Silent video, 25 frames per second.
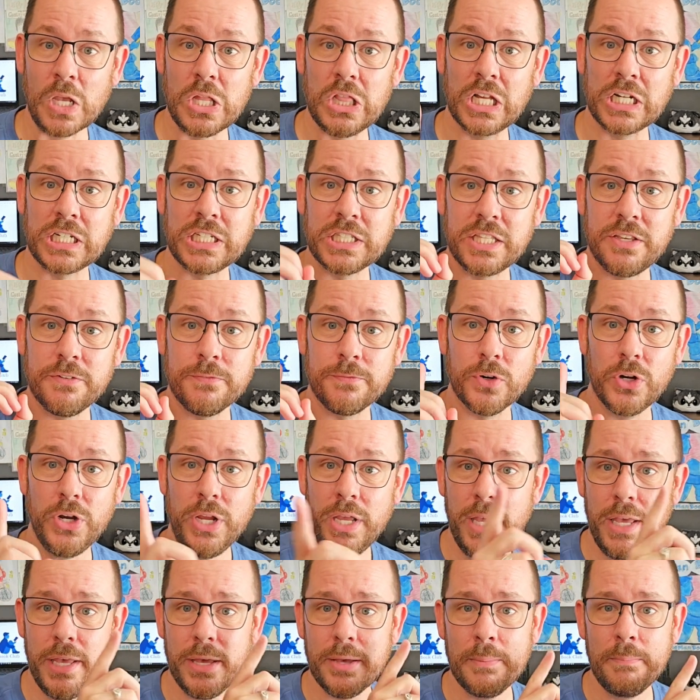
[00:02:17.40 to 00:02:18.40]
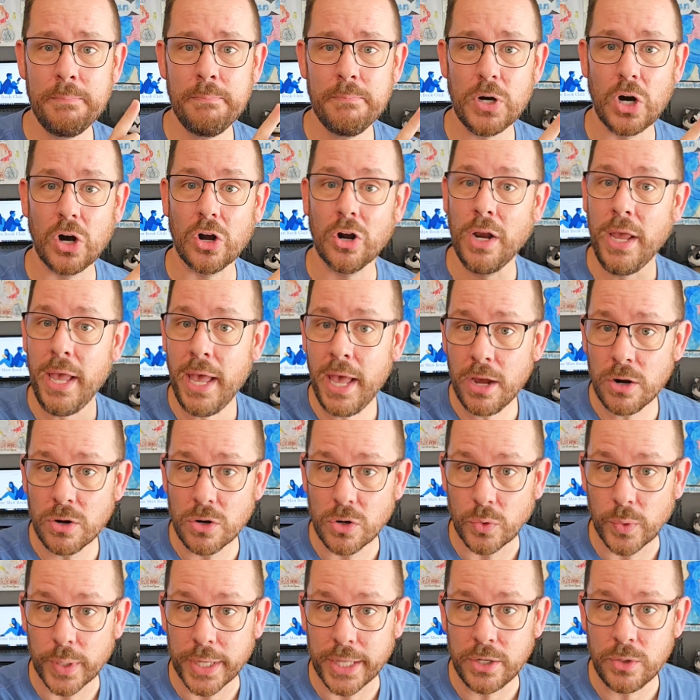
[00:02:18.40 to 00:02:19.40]
Luckily for him, our
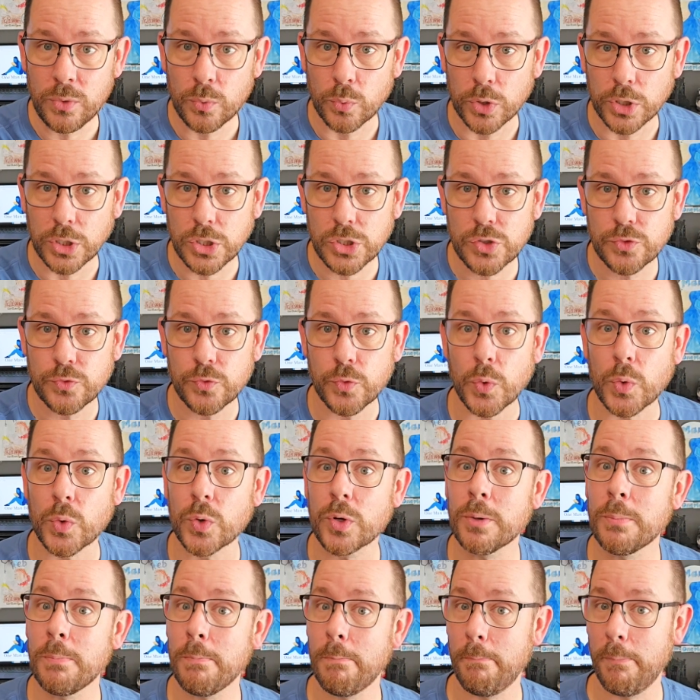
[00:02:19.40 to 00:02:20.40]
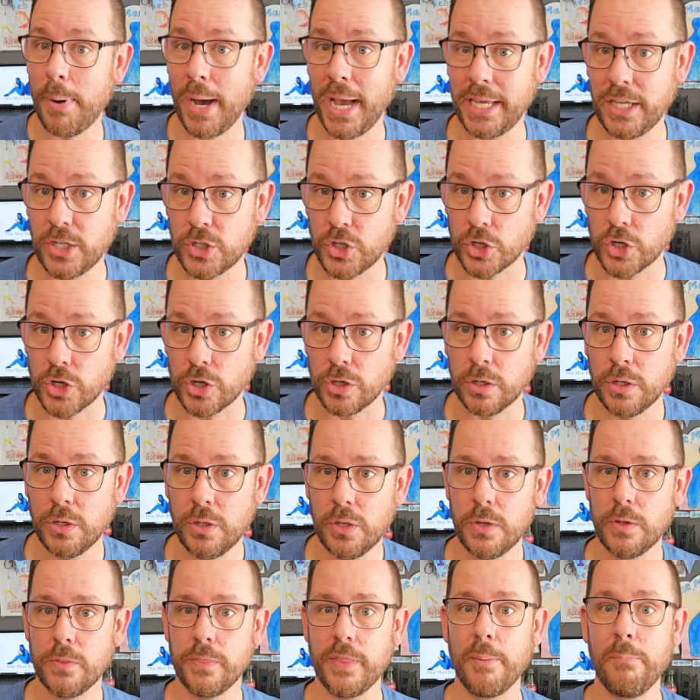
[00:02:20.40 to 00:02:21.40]
heroine works for Biker,
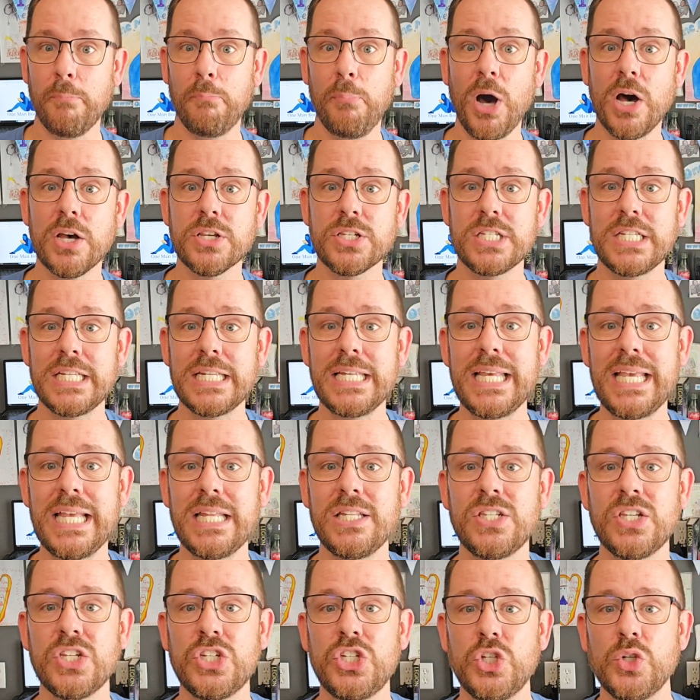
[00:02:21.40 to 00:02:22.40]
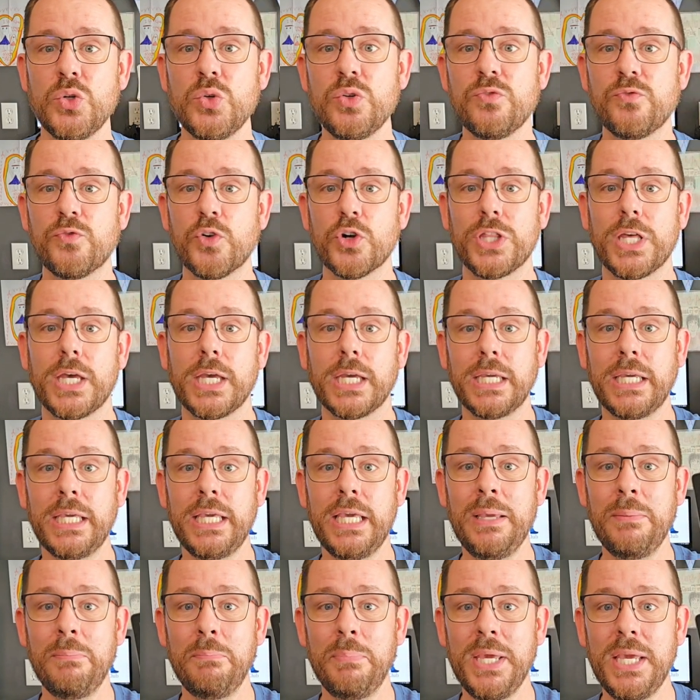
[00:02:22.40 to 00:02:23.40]
the Boston Institute for the
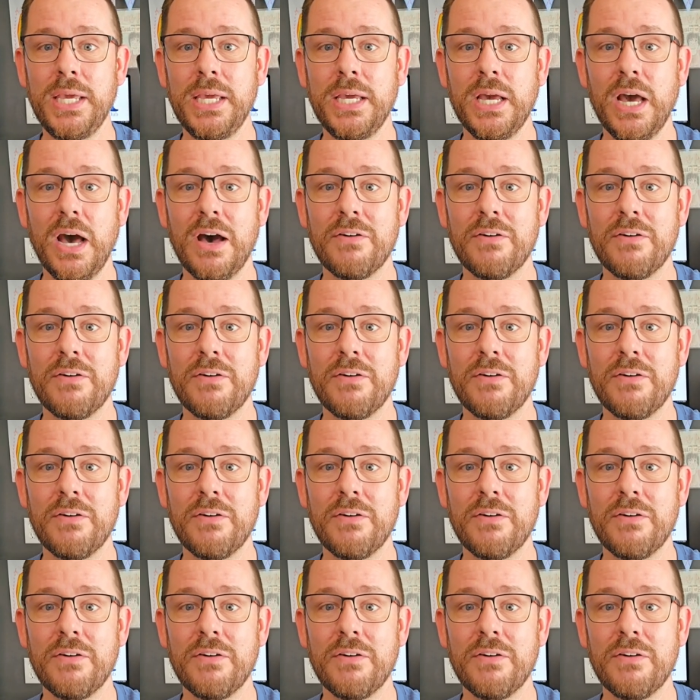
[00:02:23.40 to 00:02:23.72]
Keeping